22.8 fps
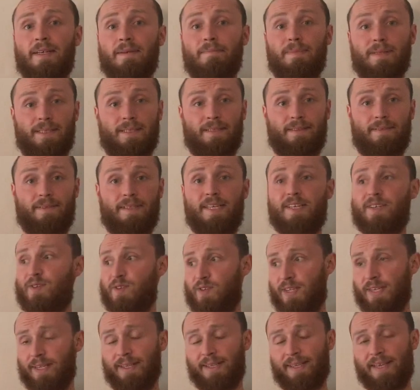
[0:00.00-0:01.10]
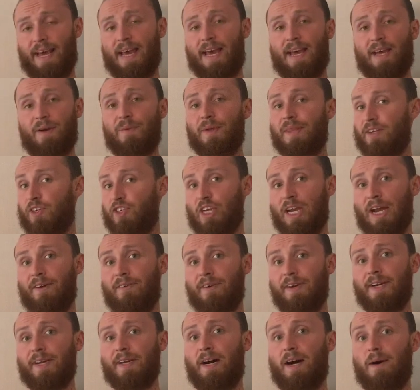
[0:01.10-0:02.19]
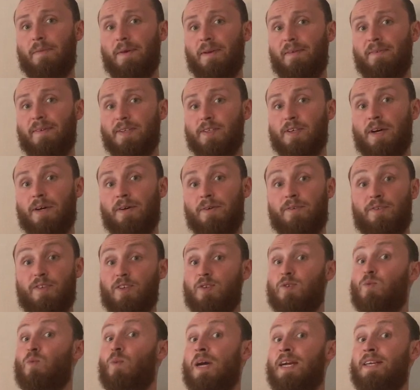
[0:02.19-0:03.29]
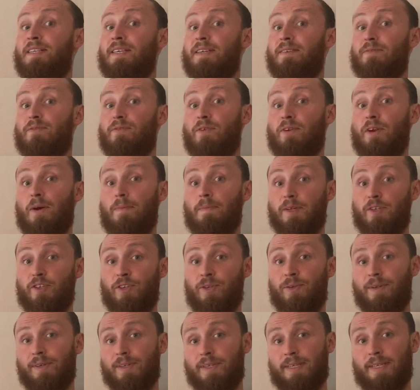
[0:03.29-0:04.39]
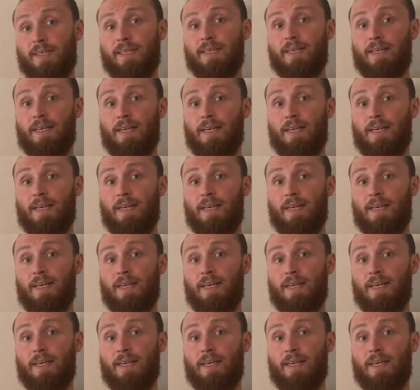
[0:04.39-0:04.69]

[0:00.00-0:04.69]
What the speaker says: but he's still there with a chariot army of his own, just waiting for an opportunity.